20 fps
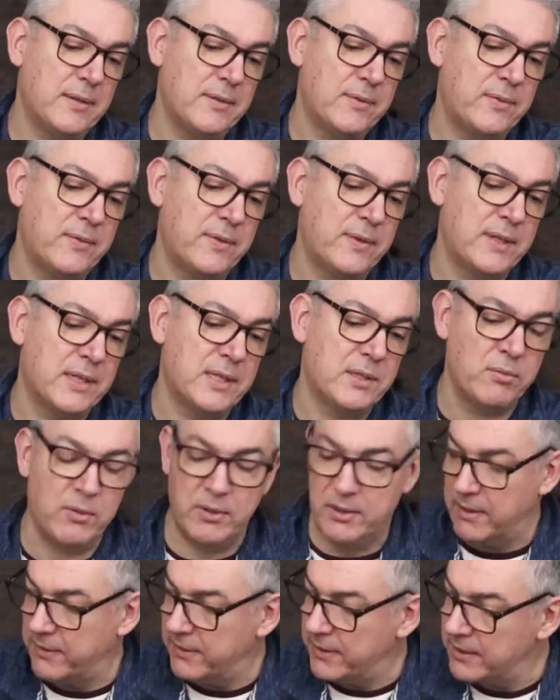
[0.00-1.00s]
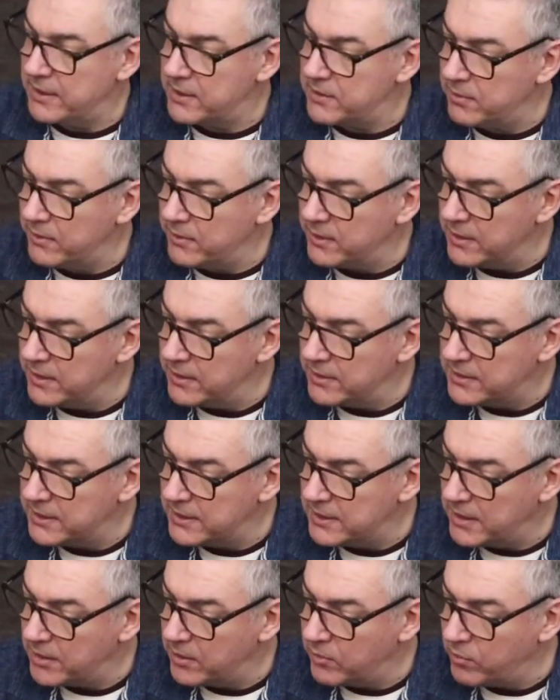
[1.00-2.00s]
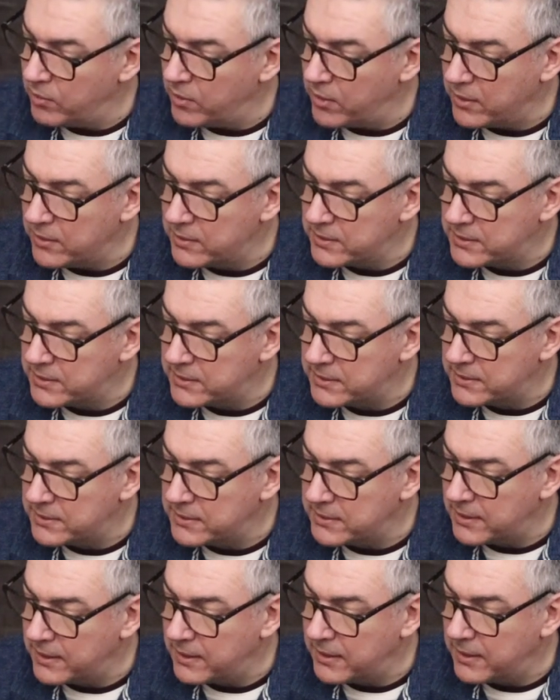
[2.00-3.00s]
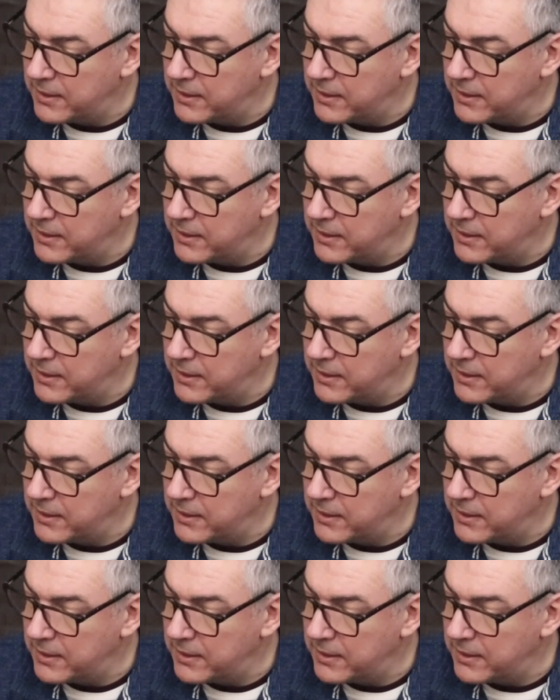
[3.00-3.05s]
for this one. I think this one, the Erdinger was